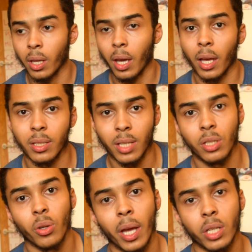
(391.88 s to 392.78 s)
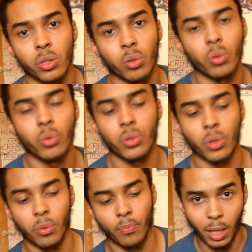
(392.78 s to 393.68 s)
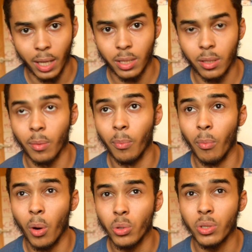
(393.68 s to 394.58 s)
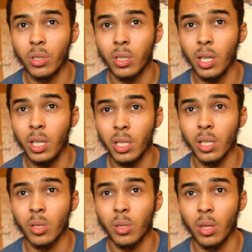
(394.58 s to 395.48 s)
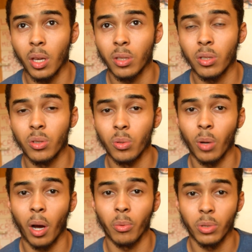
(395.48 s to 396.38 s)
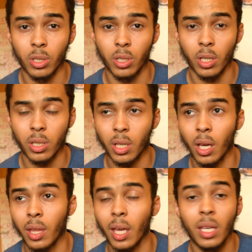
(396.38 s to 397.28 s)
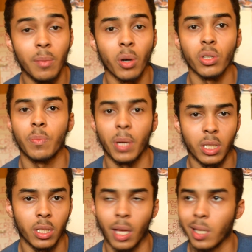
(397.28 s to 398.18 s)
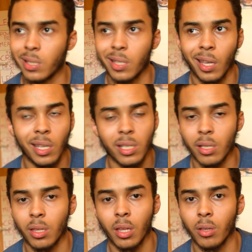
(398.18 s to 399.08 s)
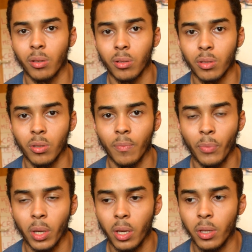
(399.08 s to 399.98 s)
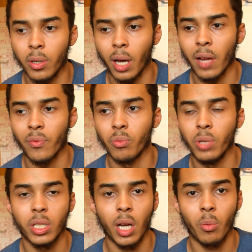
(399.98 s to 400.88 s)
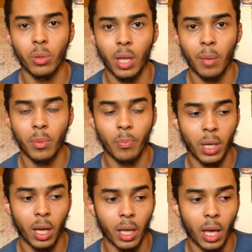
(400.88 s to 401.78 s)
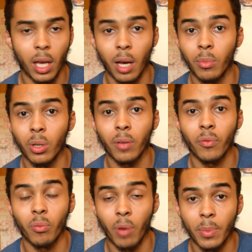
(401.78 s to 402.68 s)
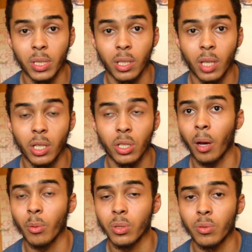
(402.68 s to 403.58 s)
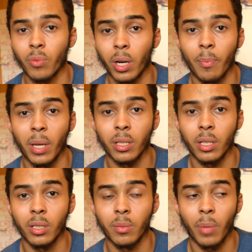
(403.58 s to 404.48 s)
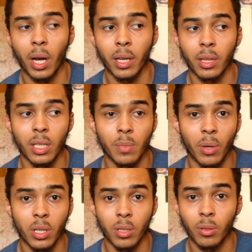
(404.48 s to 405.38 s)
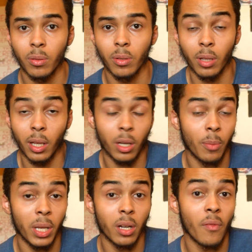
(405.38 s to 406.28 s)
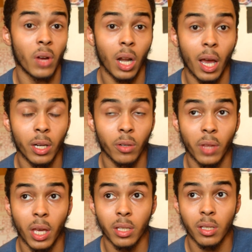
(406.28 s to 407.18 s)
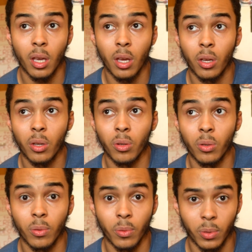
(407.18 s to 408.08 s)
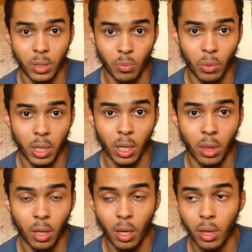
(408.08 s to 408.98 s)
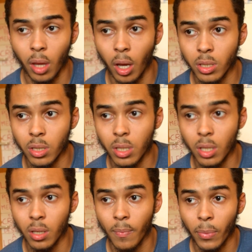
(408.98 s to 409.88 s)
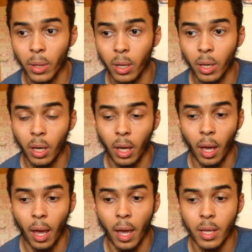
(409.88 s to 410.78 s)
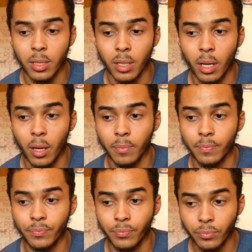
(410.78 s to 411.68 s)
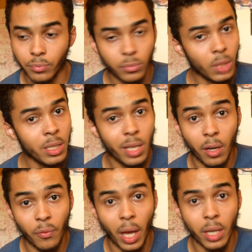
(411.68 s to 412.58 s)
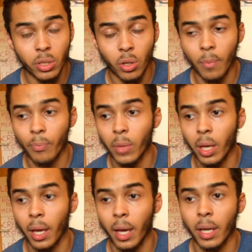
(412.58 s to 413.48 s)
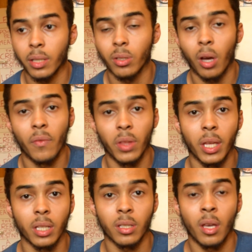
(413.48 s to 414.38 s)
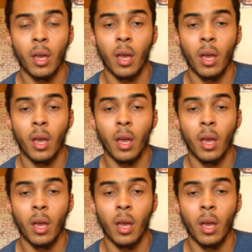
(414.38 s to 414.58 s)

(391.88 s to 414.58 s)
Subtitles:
and send your headshot also. That's the most easiest thing to do. I would suggest get their email, especially. That's the easiest thing you could do. You could either reach out with them and be like, hey, I'm looking for representation, I was recommended by this person. It could be another client of theirs who is within the agency, and send off your headshot and other things.